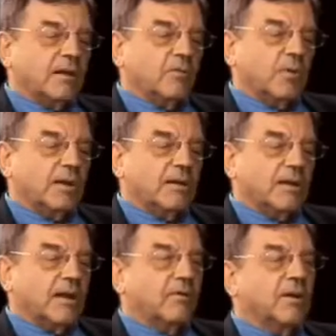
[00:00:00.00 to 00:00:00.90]
and write it
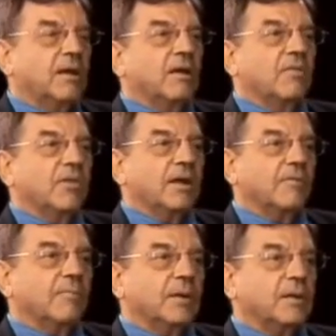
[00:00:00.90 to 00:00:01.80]
down, the
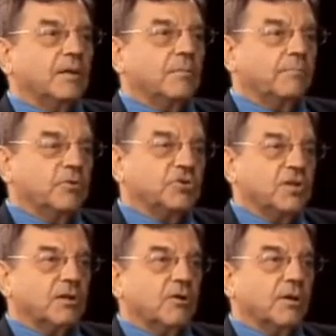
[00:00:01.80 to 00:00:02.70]
government is
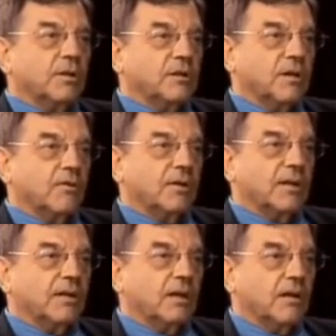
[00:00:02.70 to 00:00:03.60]
pushing
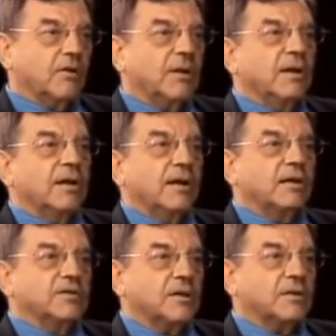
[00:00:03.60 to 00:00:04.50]
austerity here
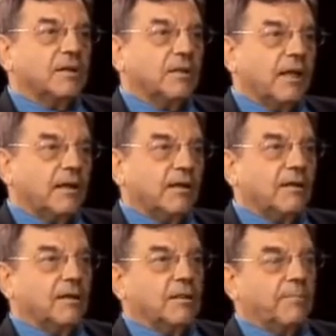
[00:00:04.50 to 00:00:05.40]
just exactly as the